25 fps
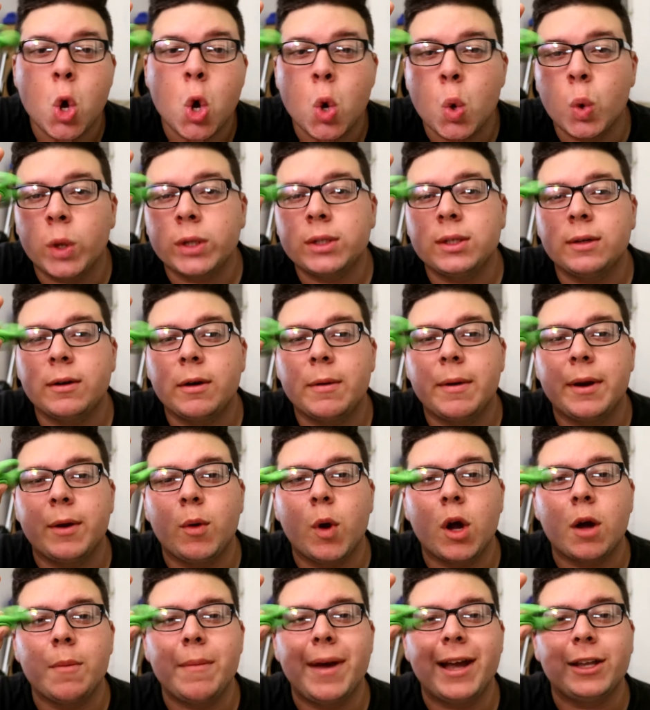What's up, everybody?
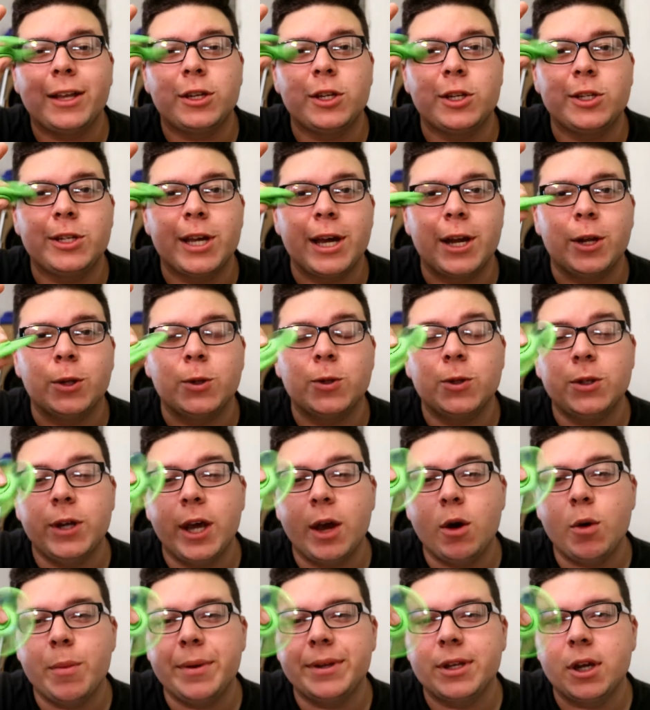Welcome back to the channel.
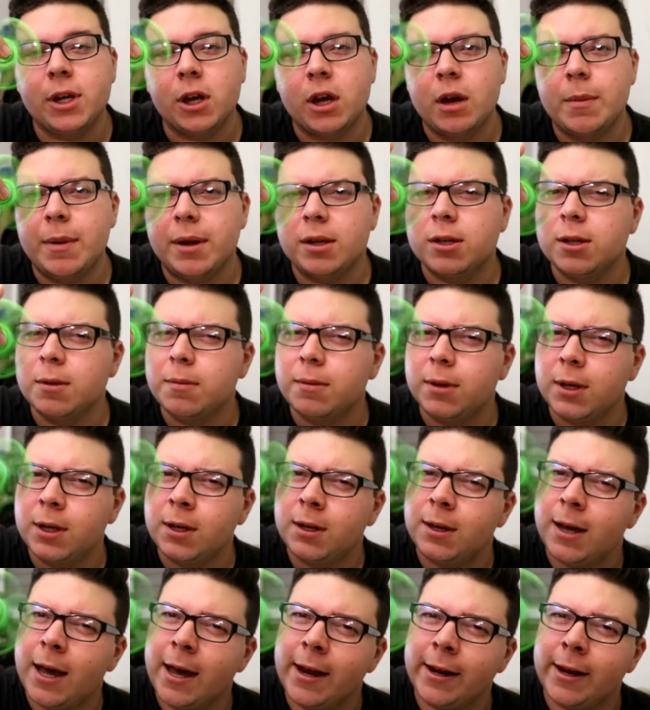Today we'll be talking about
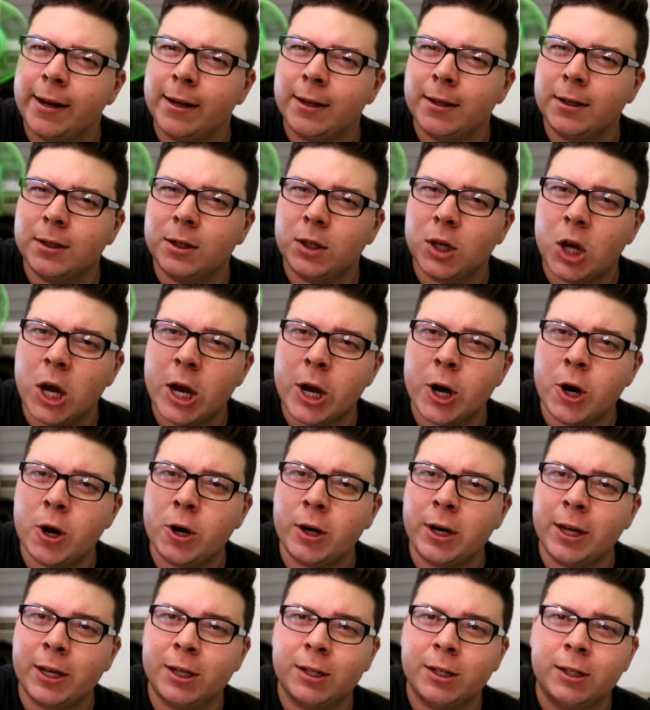something that is
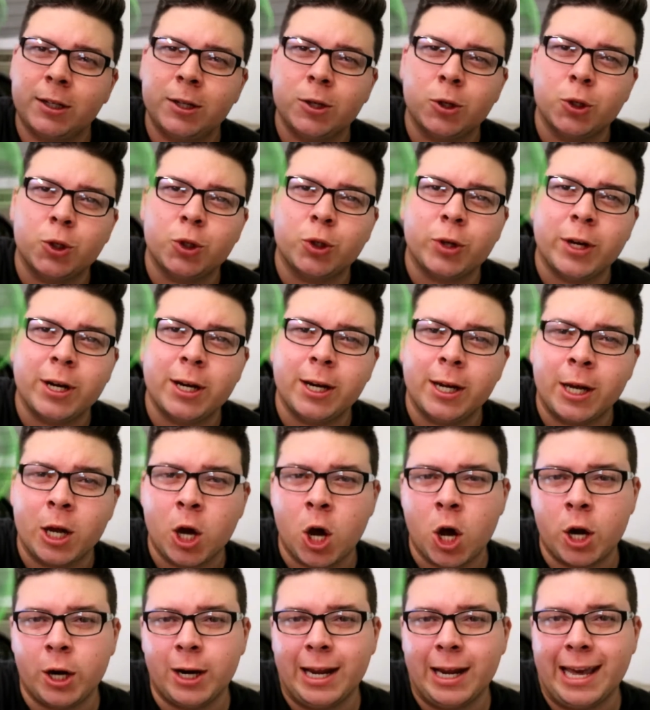currently still trending
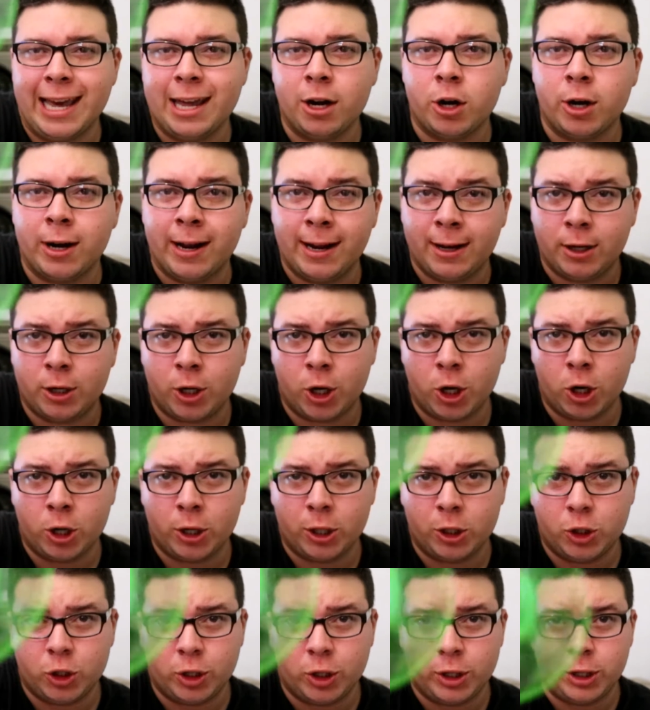on the internet,
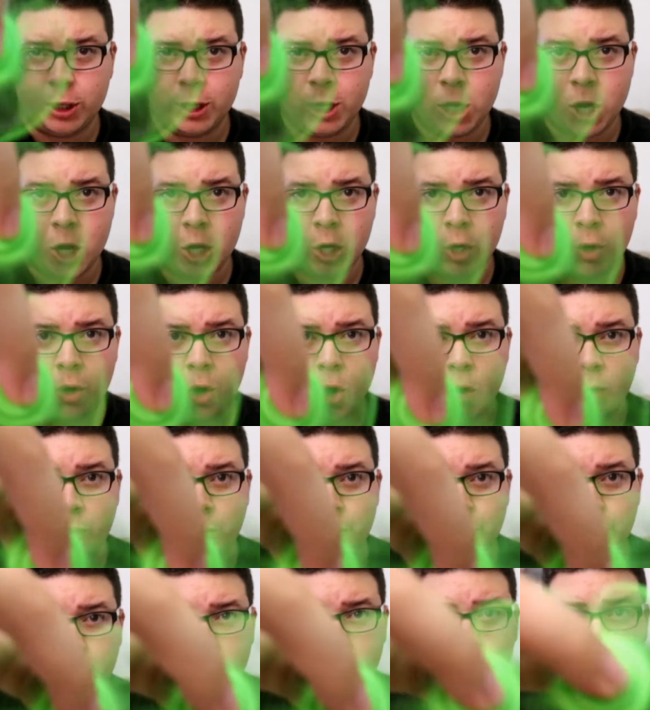currently trending on the whole
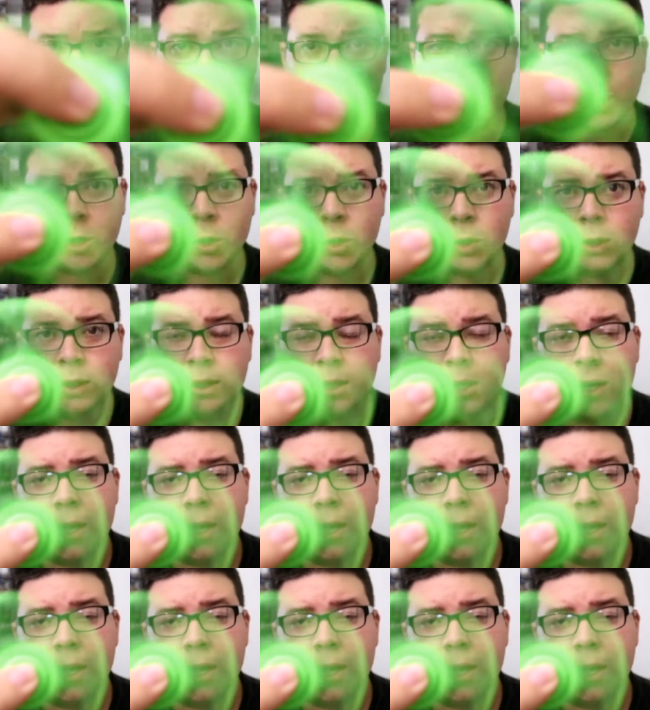freaking world.